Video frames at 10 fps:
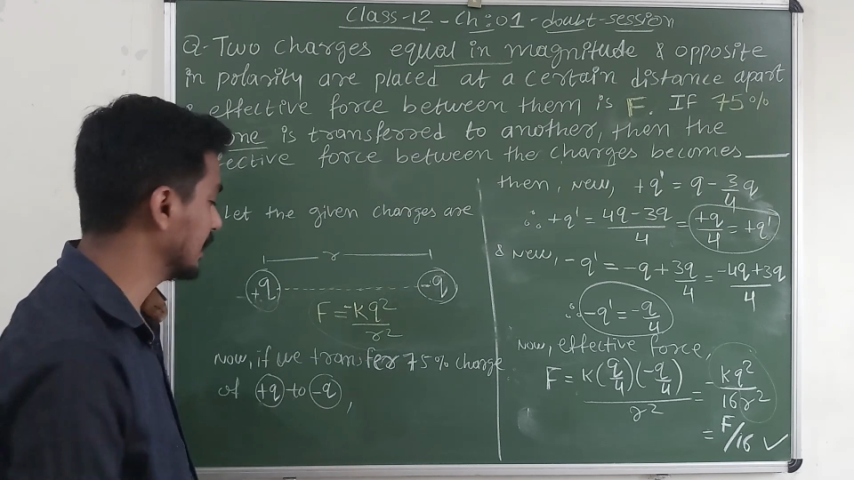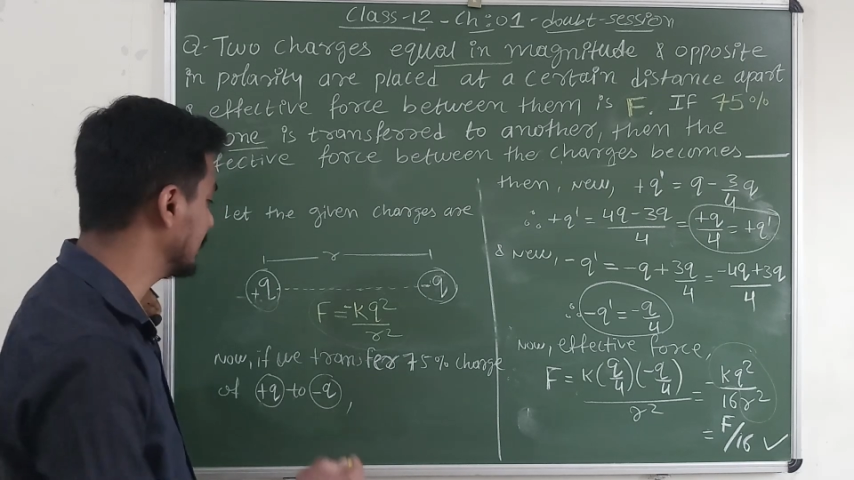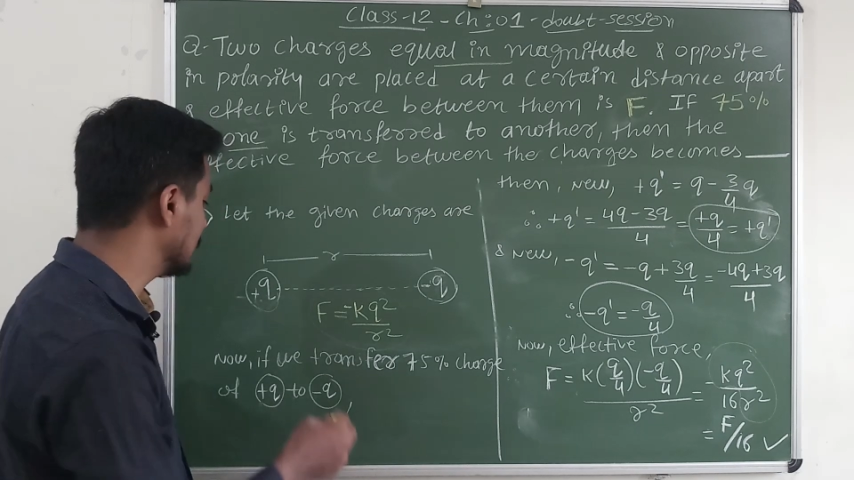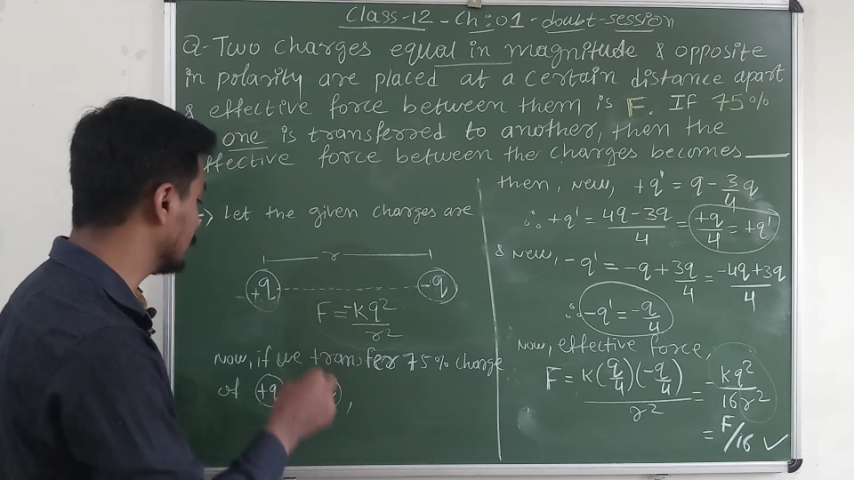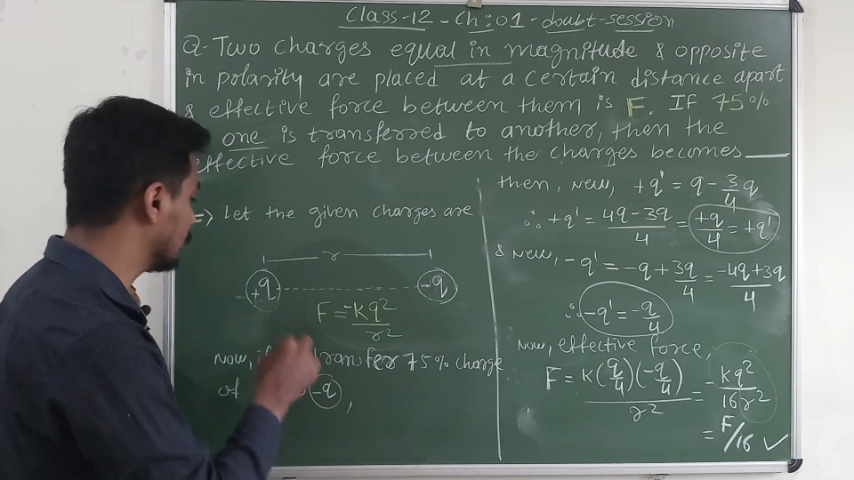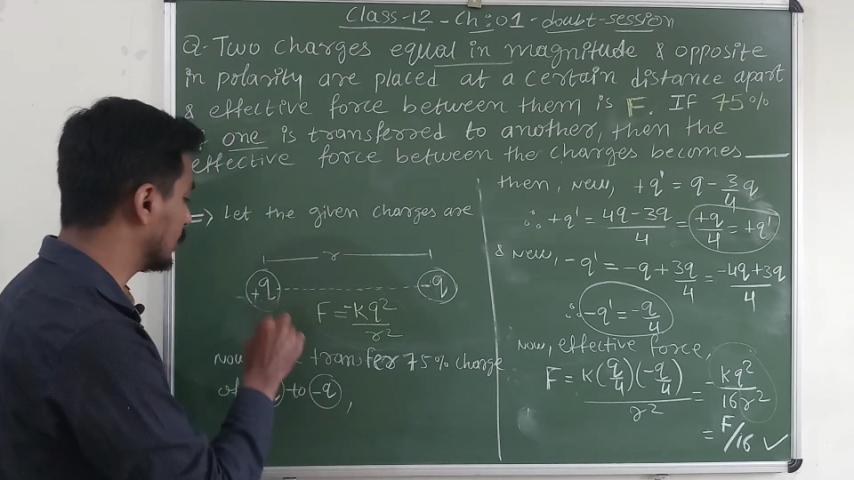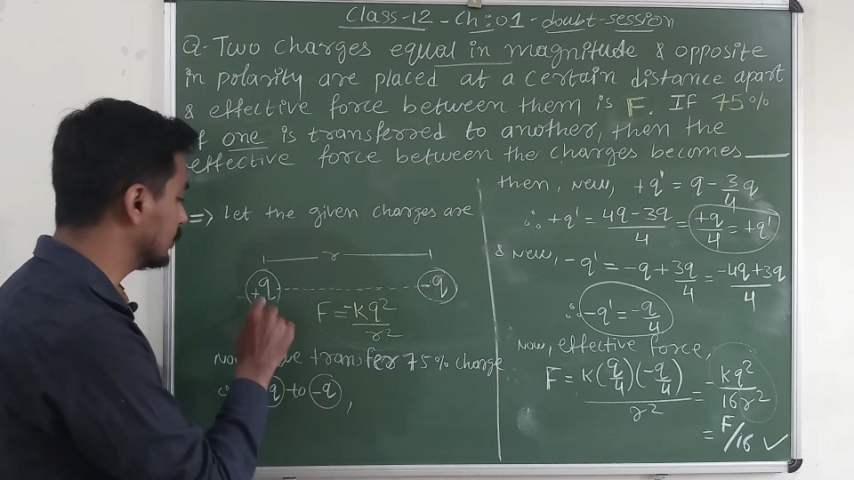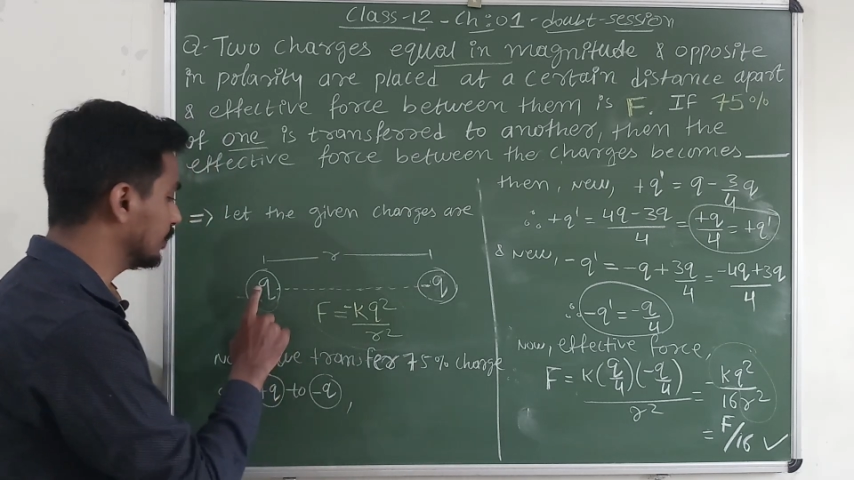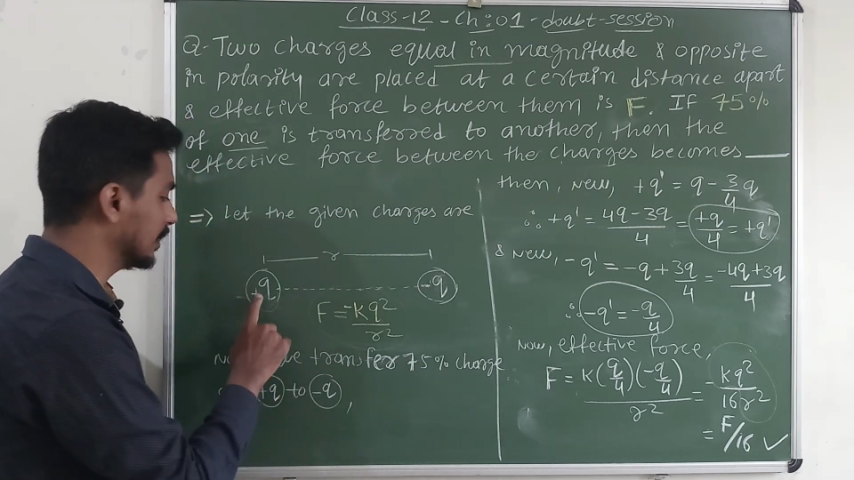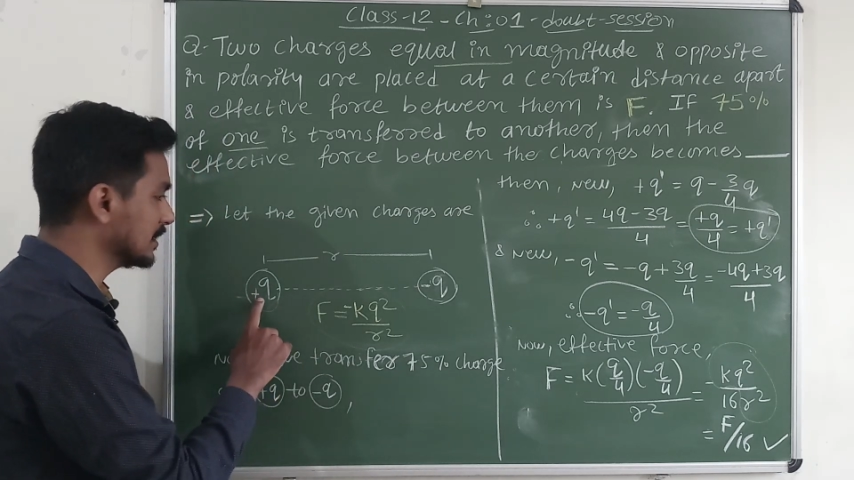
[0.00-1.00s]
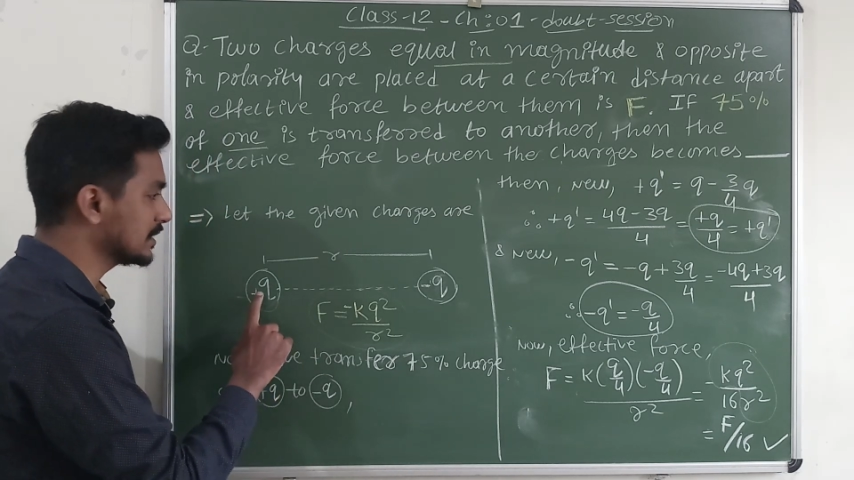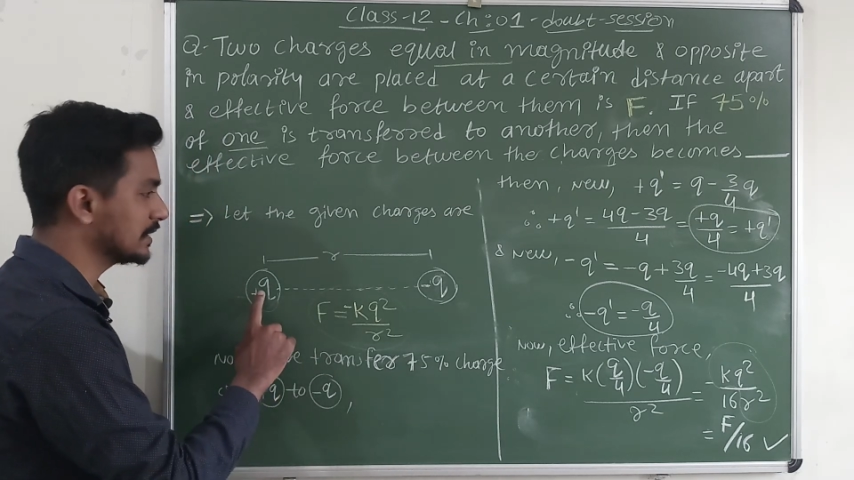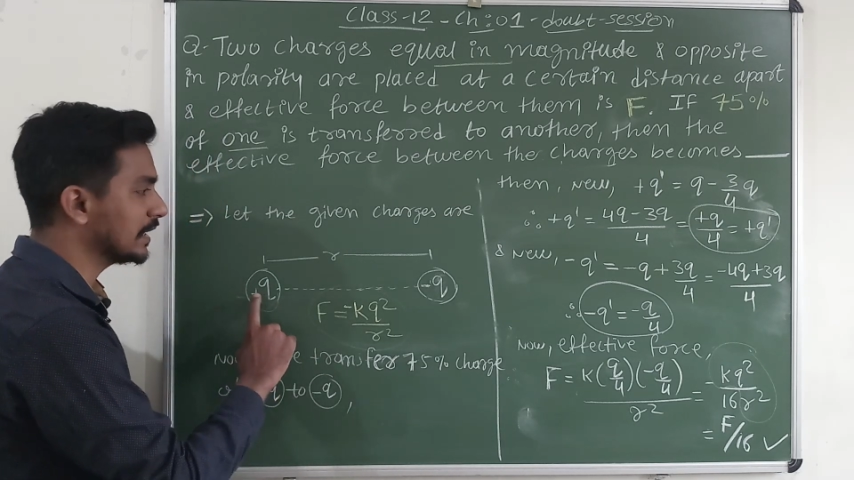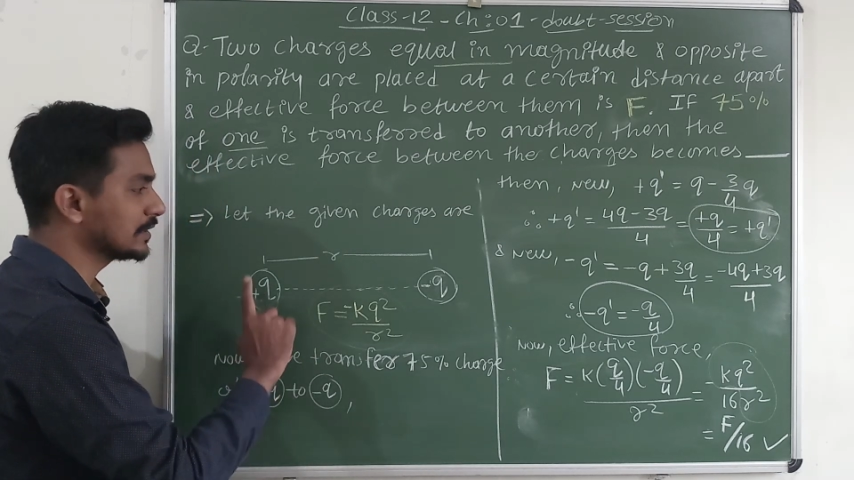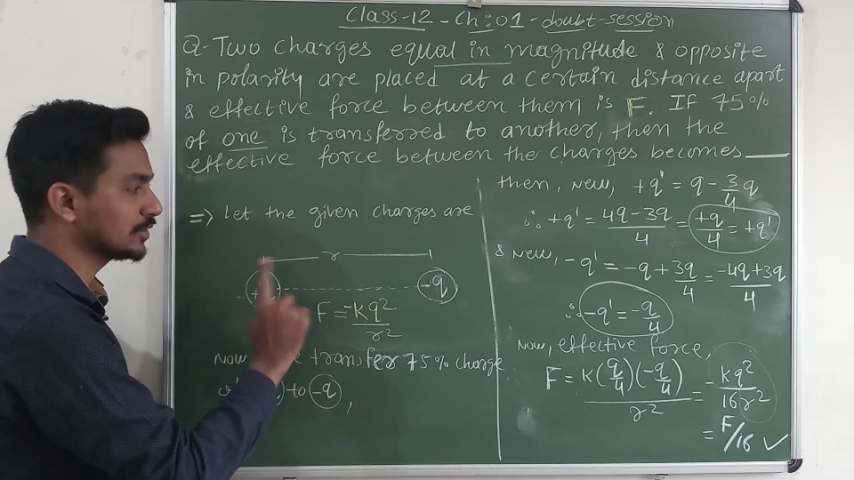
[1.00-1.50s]
either from plus
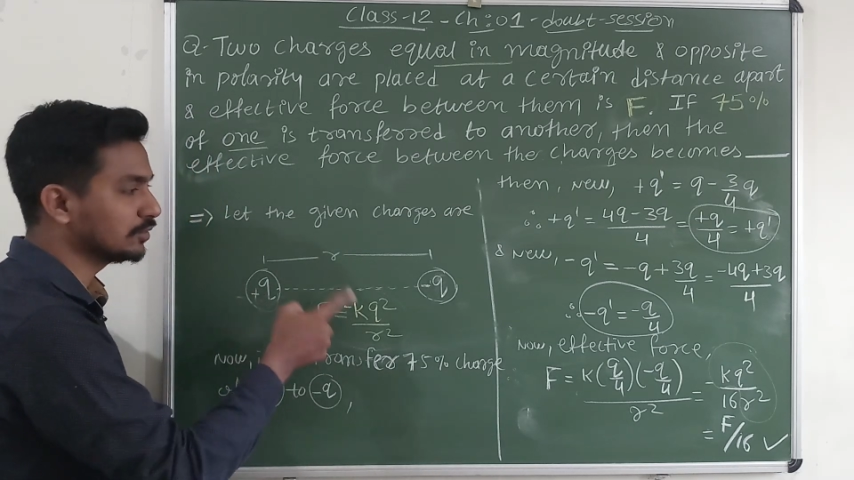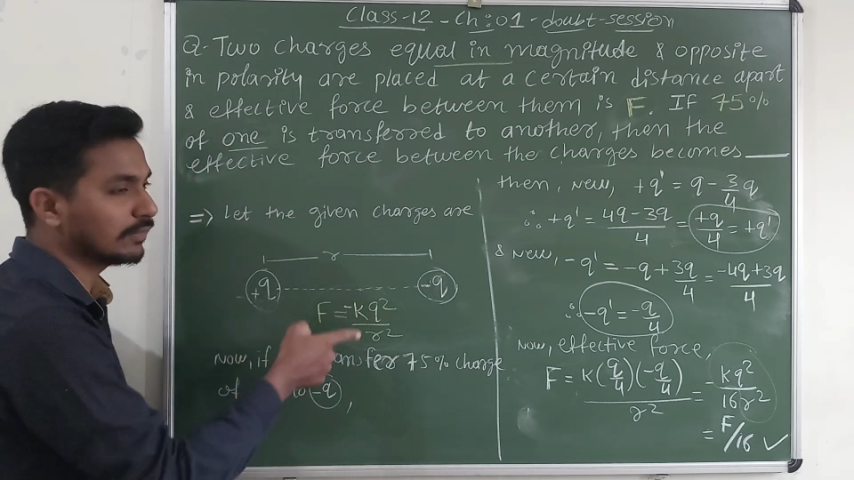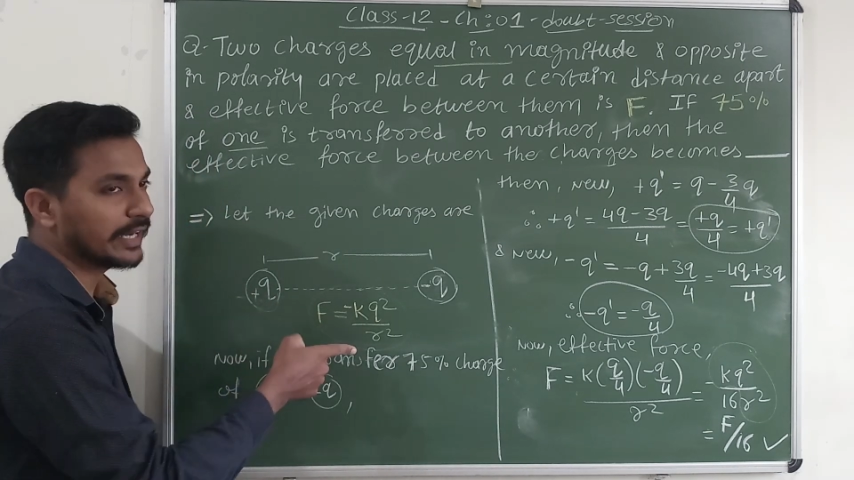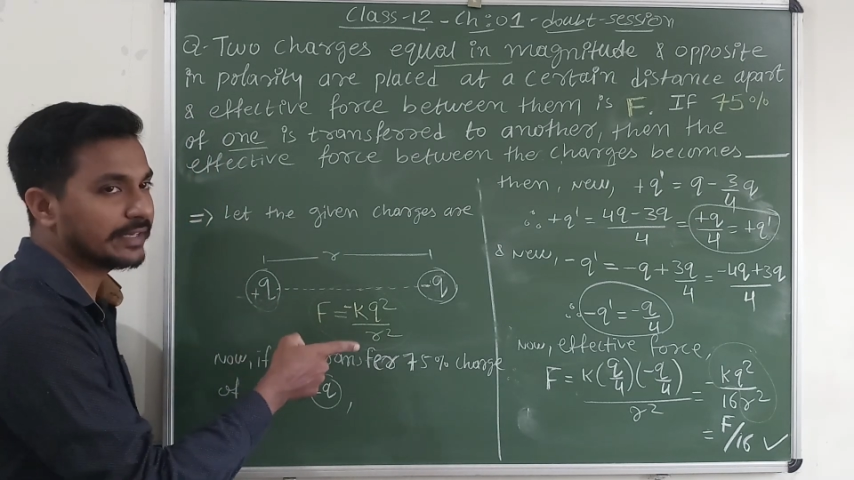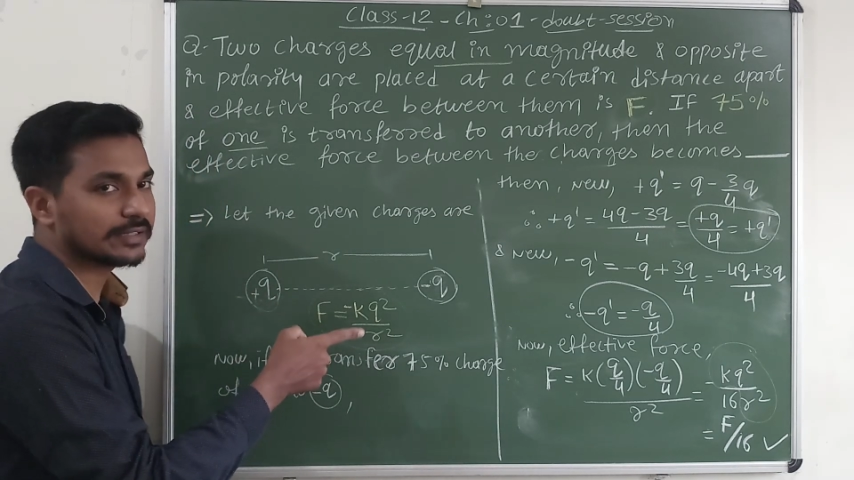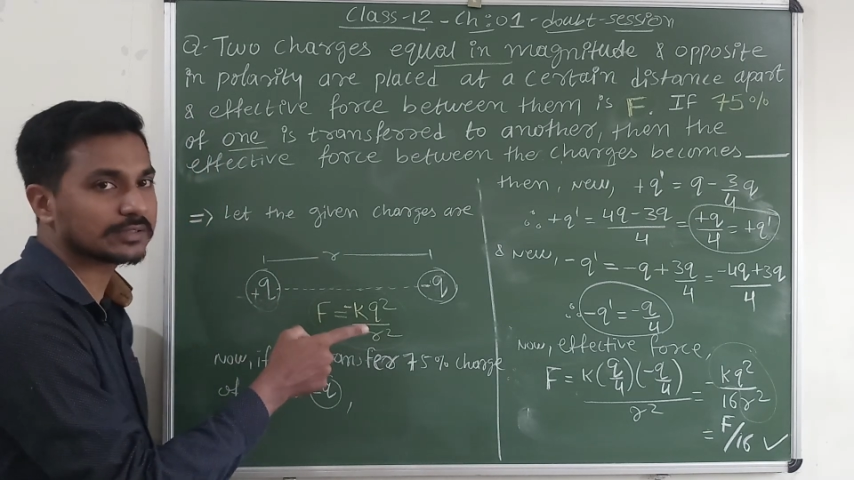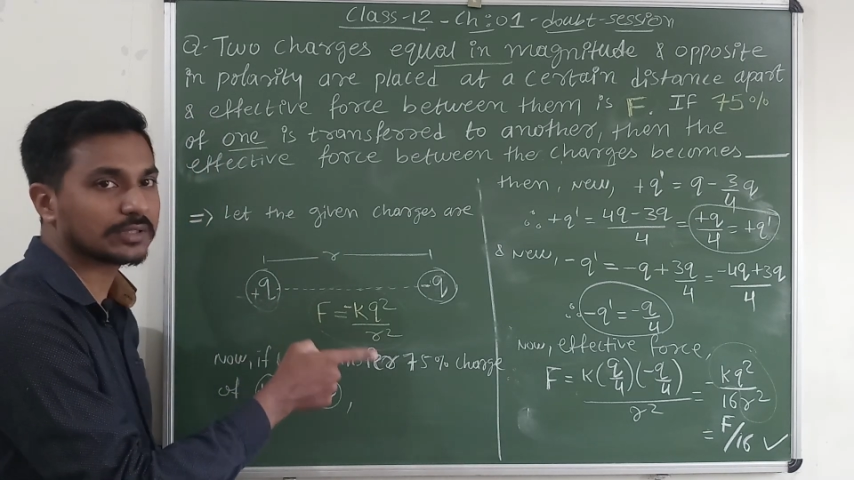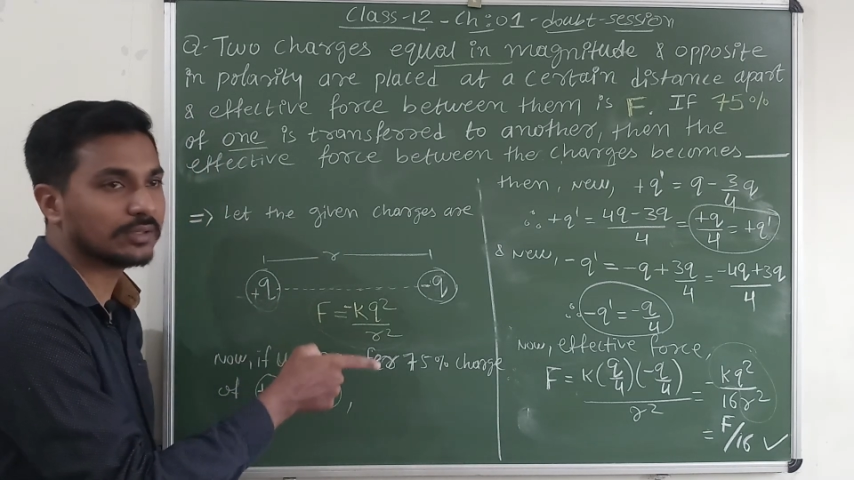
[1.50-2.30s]
charge to minus